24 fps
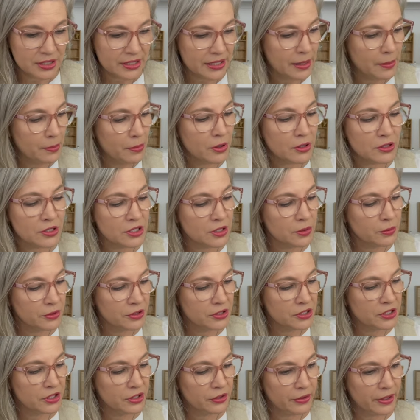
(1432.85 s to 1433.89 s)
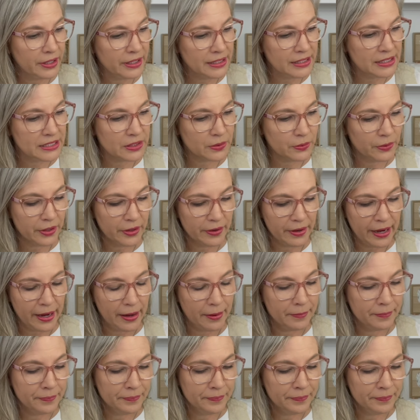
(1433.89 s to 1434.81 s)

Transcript: like Marsha, where's your granny square at?